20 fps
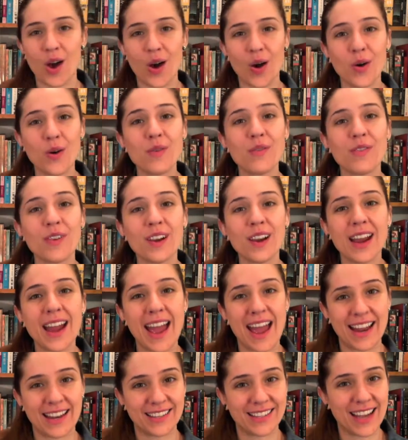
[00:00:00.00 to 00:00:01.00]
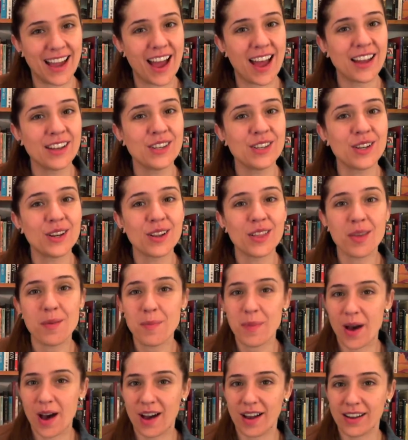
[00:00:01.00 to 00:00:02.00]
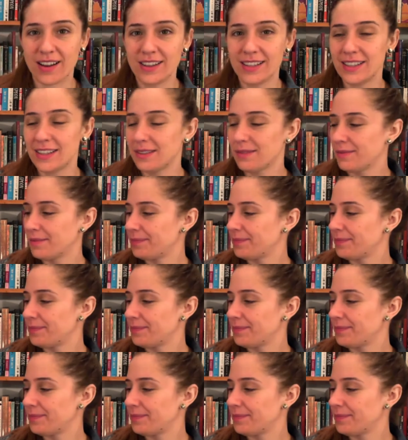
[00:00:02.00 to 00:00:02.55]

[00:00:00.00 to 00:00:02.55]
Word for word: Over and under the pond.